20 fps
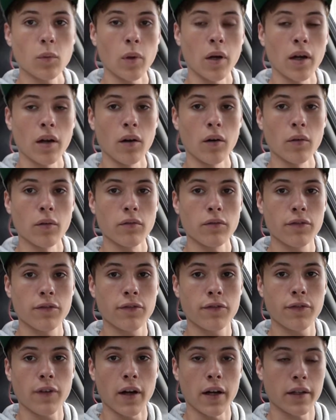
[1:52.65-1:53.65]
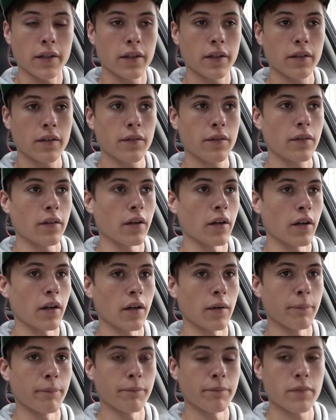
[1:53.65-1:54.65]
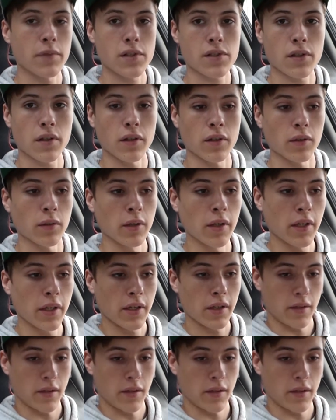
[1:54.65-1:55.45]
Well, fuck. So